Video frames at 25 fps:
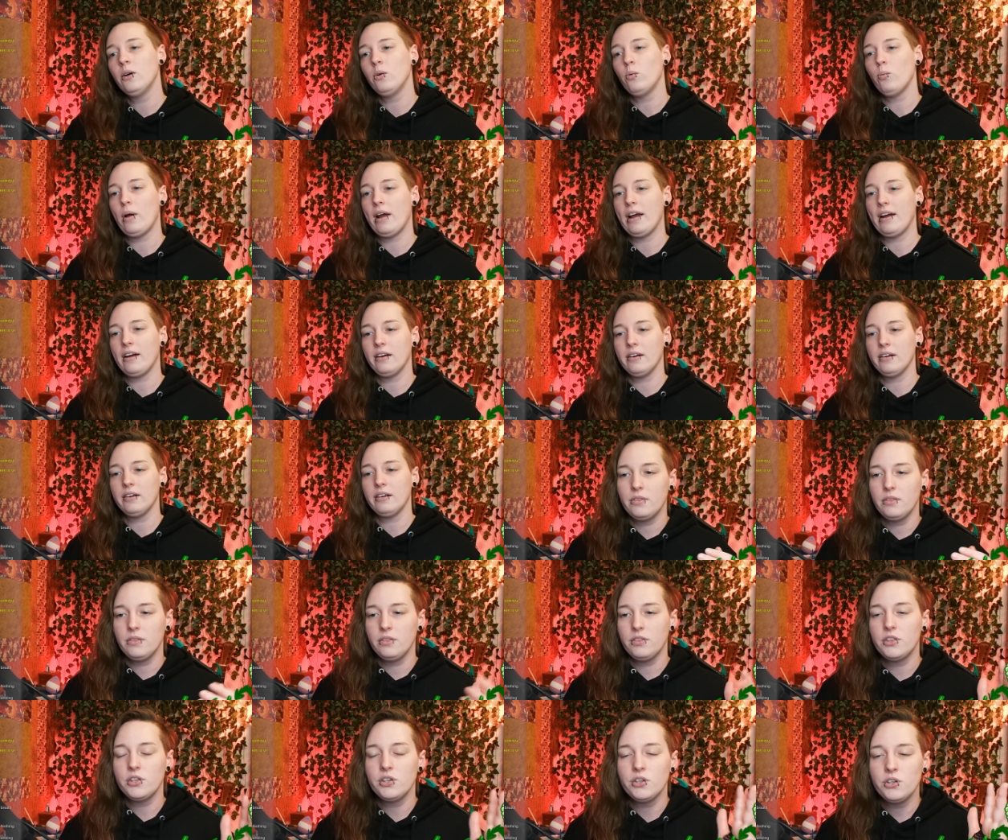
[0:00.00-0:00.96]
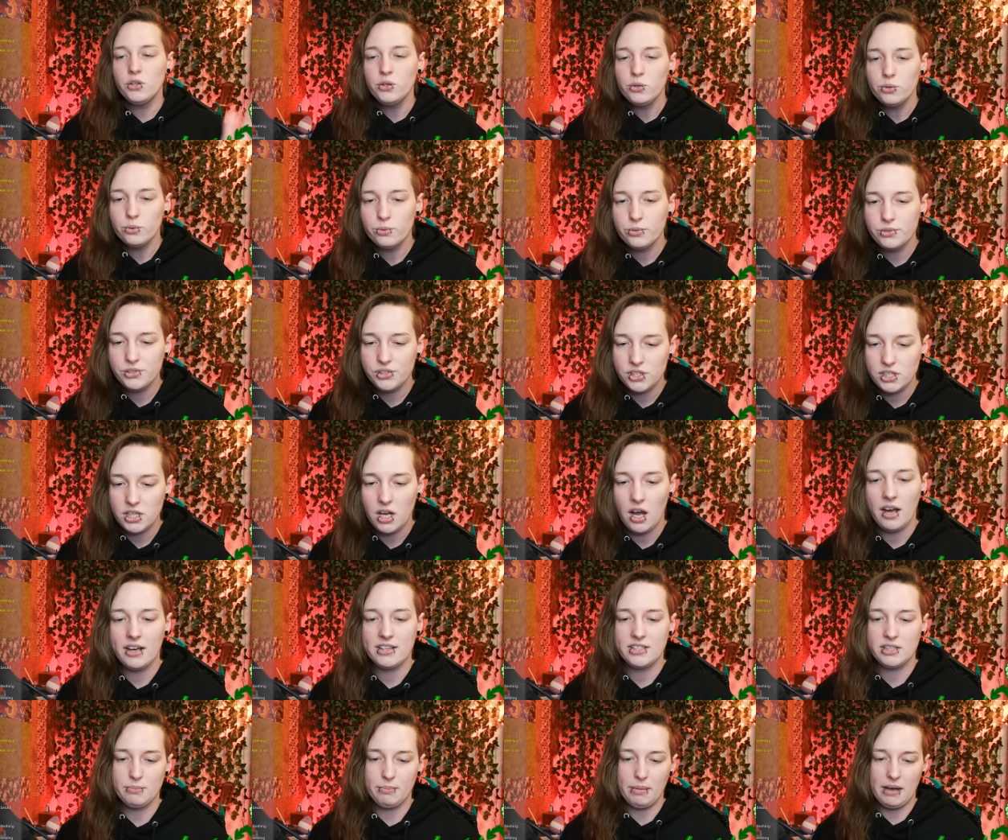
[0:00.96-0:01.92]
where the news
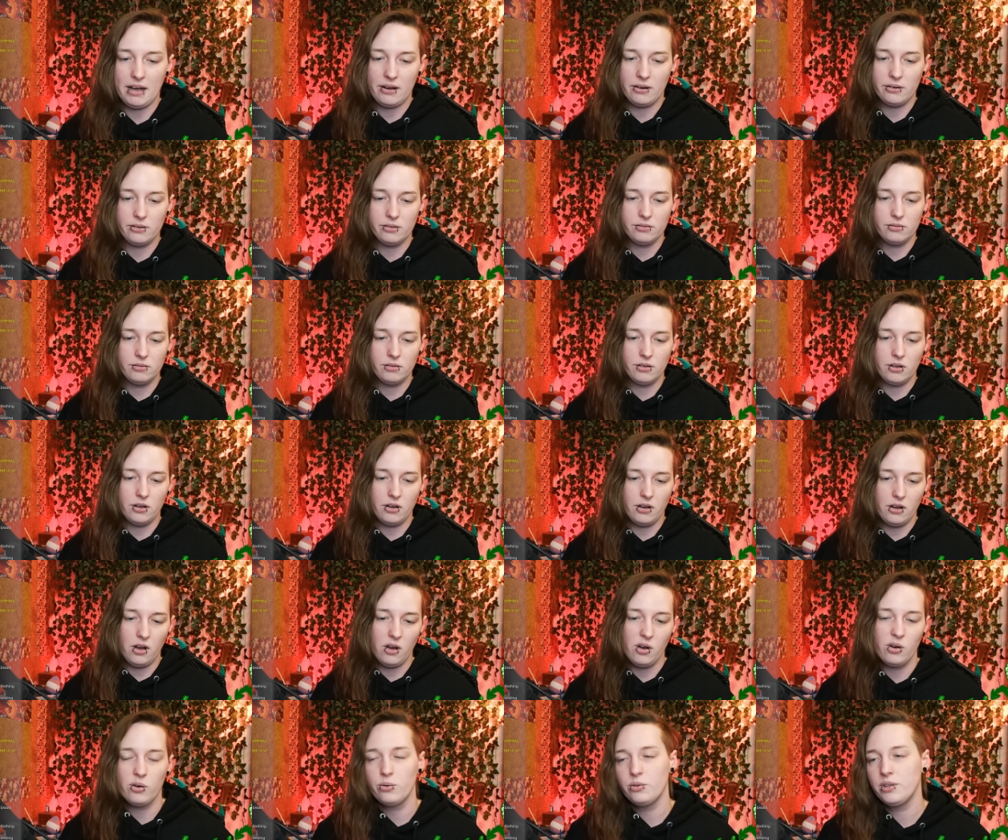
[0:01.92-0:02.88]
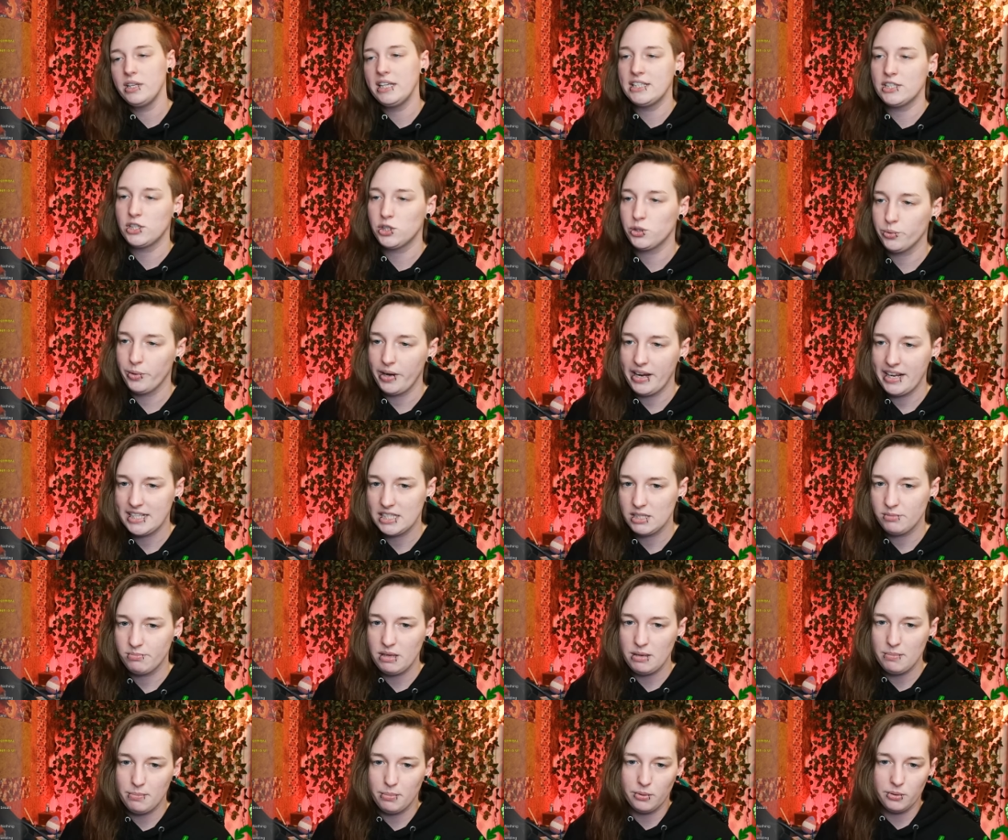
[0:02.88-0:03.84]
talks about, oh, these trans
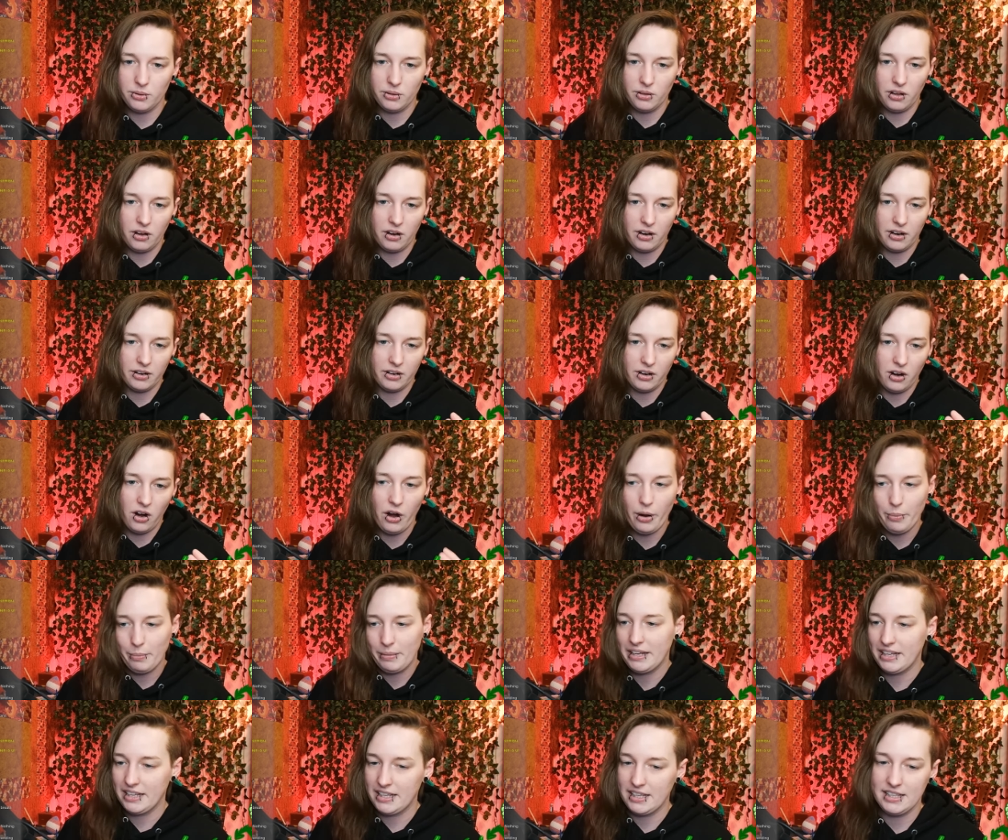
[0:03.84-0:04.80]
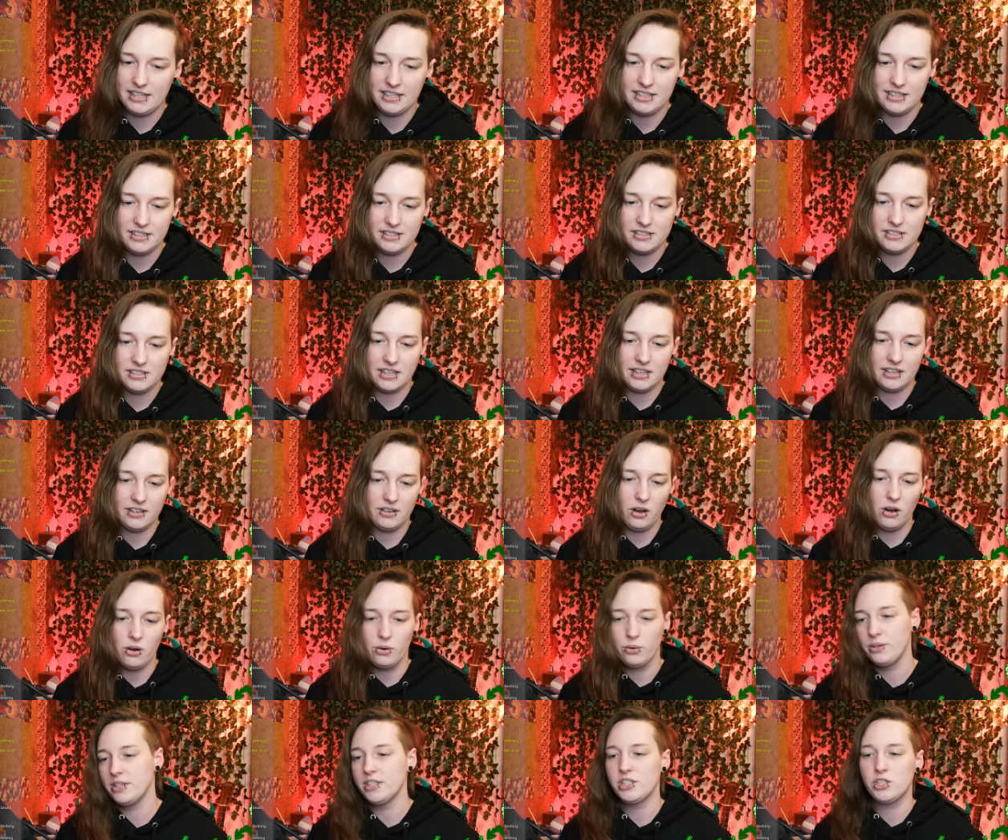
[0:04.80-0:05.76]
people are harming kids, and
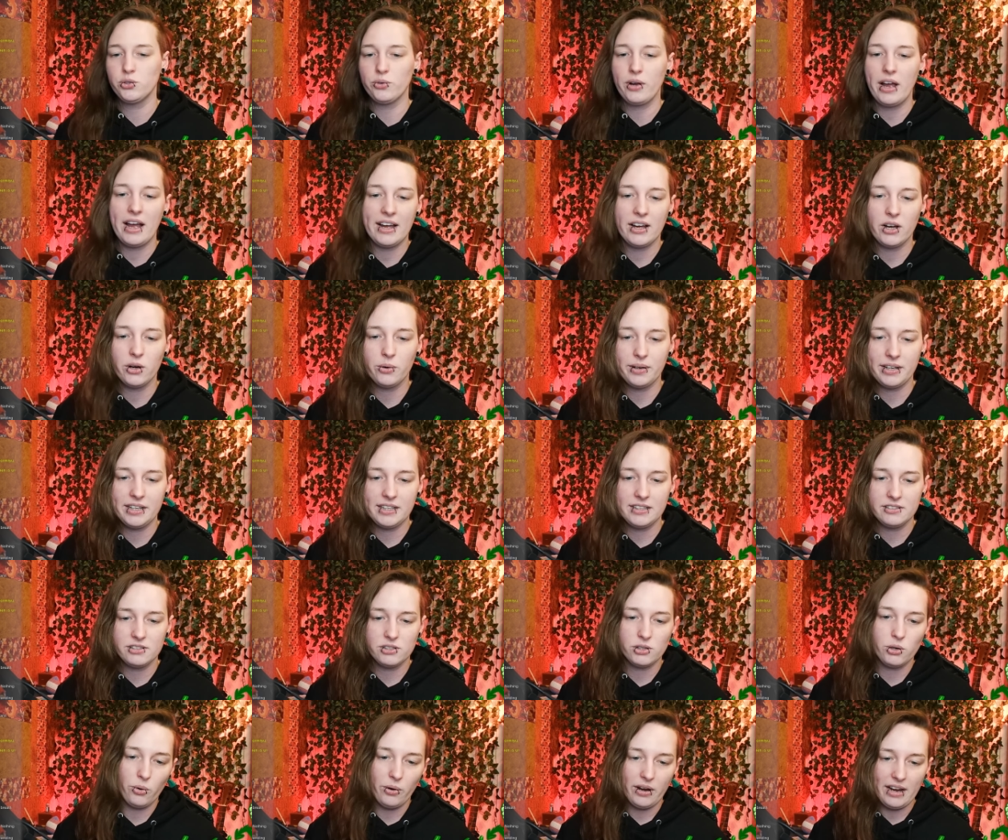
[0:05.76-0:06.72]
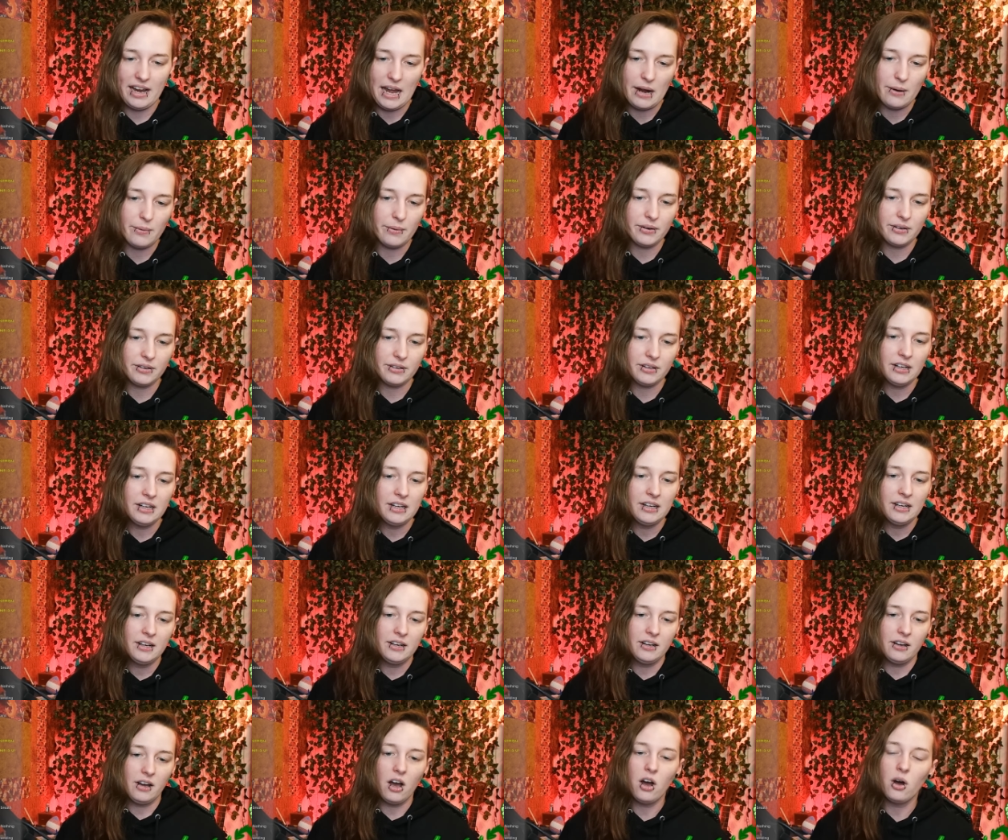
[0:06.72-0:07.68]
oh, this drag queen story hour,
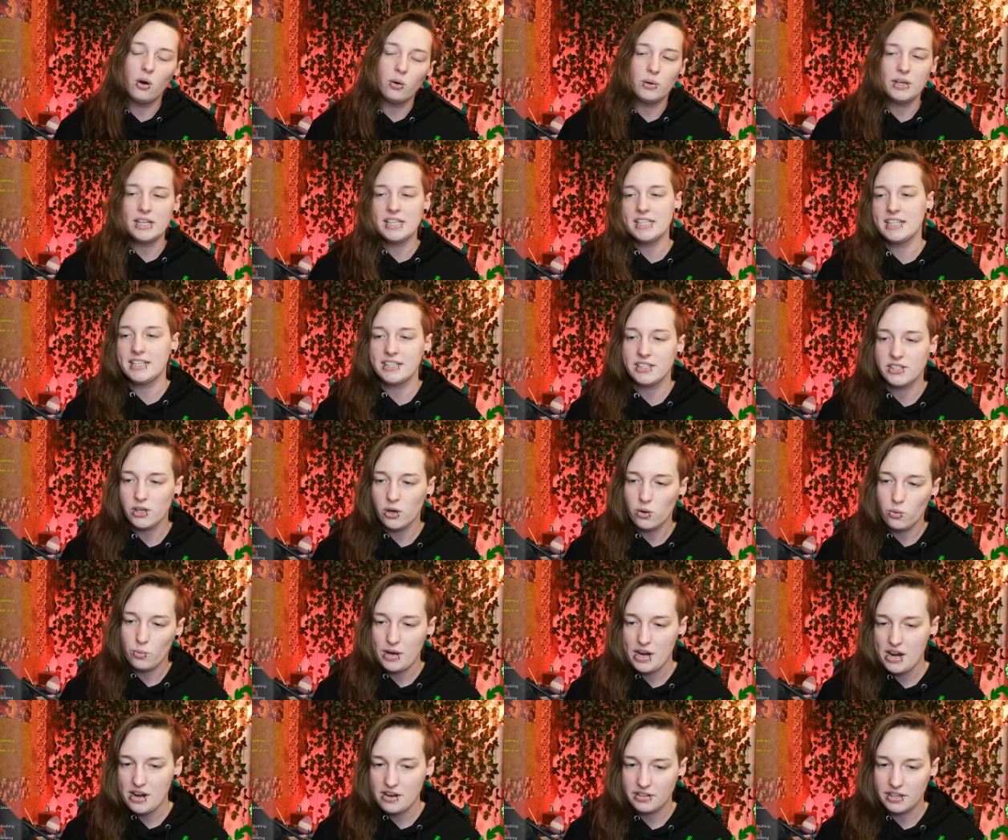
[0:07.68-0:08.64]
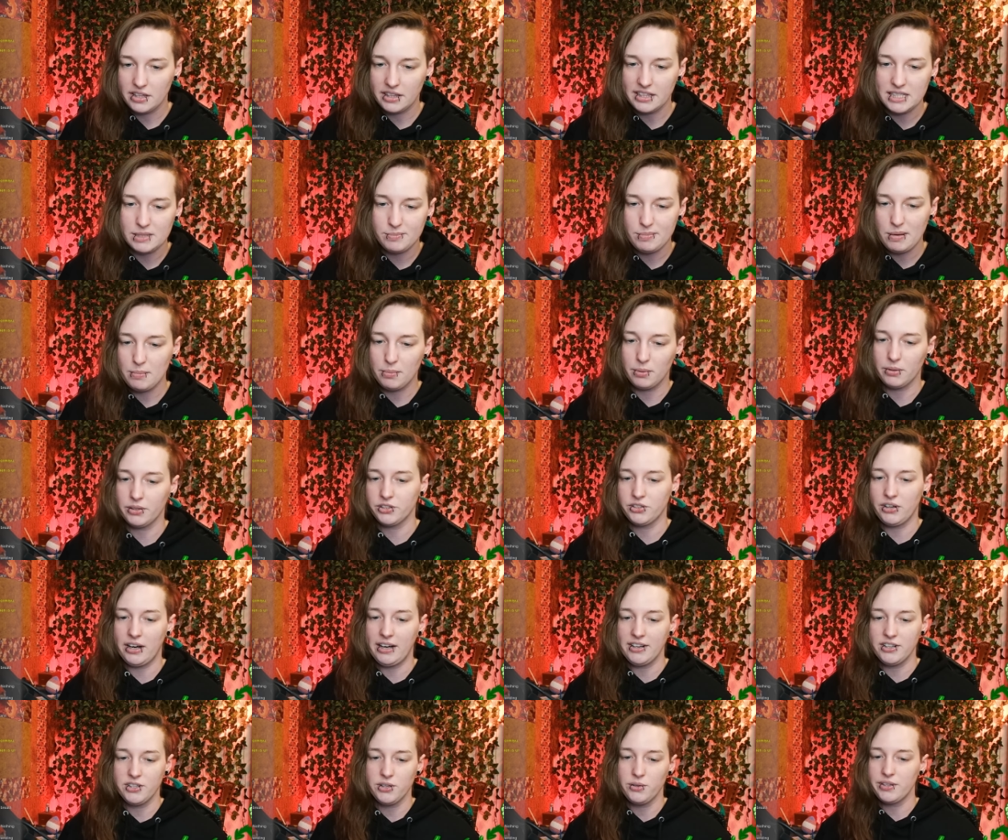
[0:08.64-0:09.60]
oh, isn't it so weird that these people are
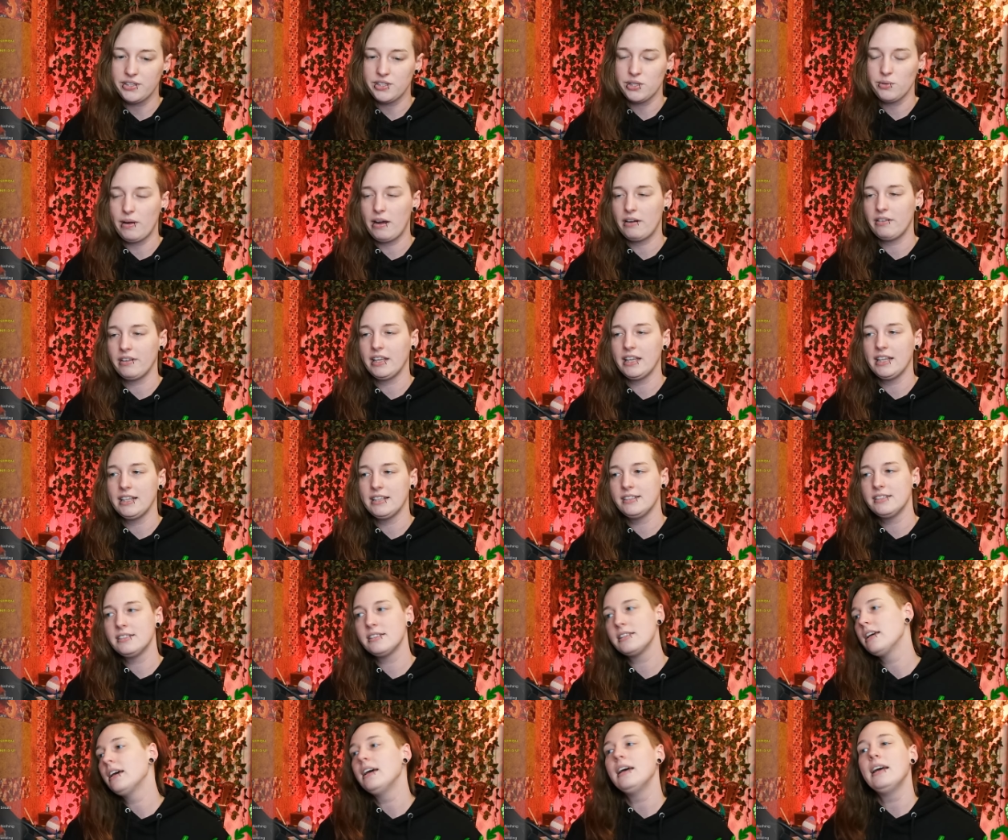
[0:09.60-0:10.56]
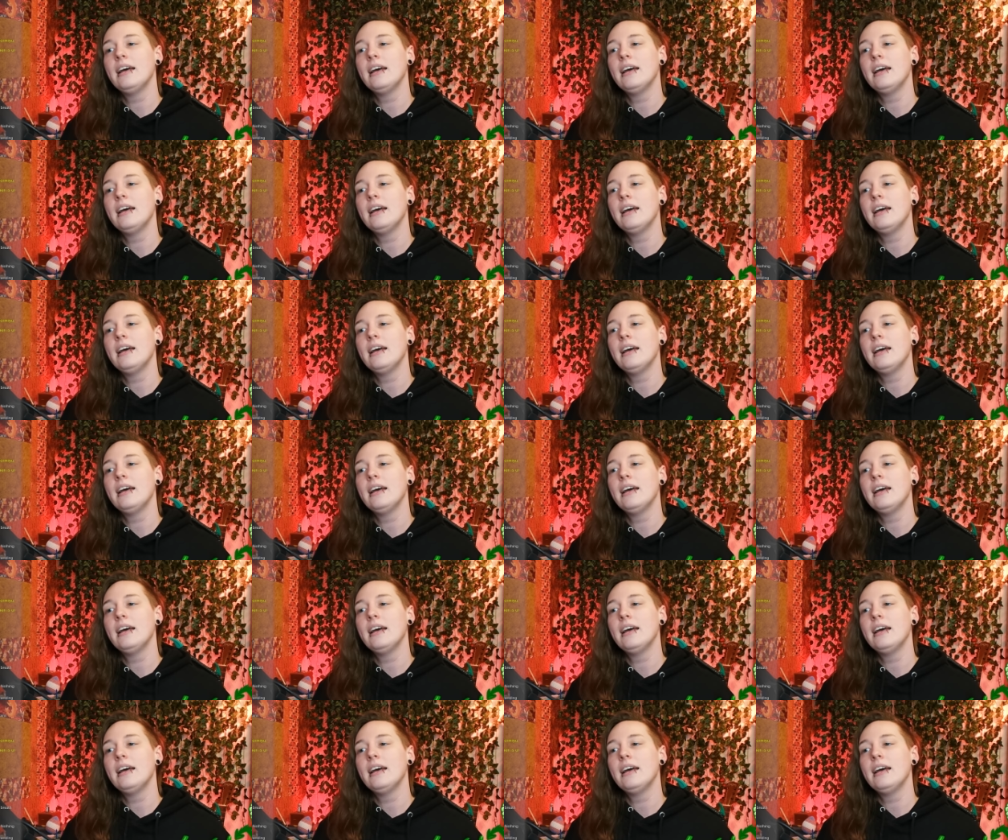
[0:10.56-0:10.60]
trying to do this around kids?